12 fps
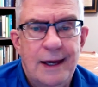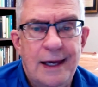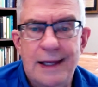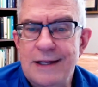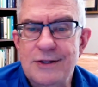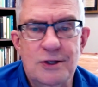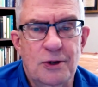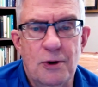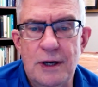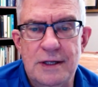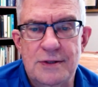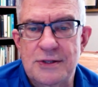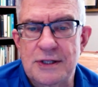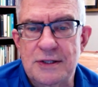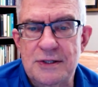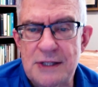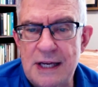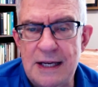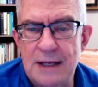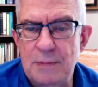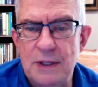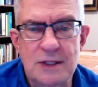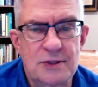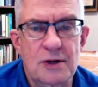it isn't going to succeed
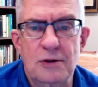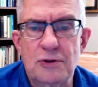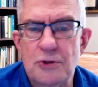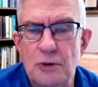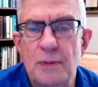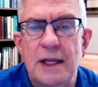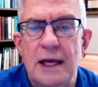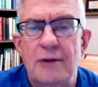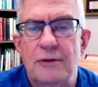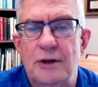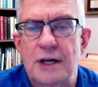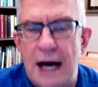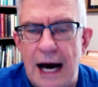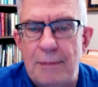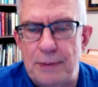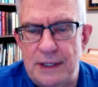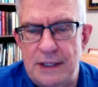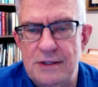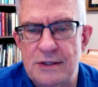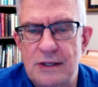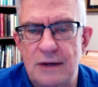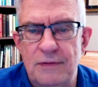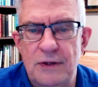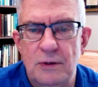because there are too many other copies
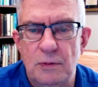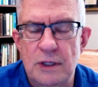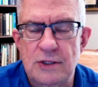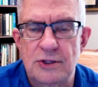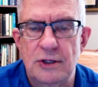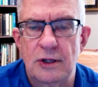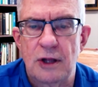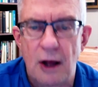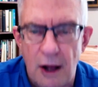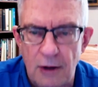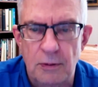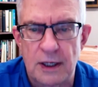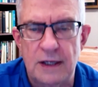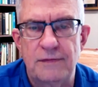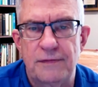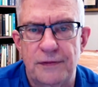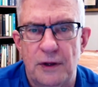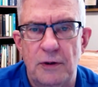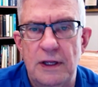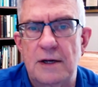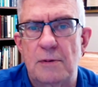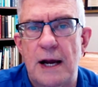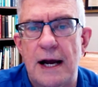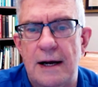of the original already floating
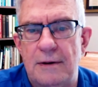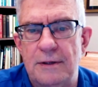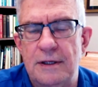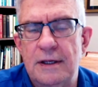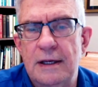around.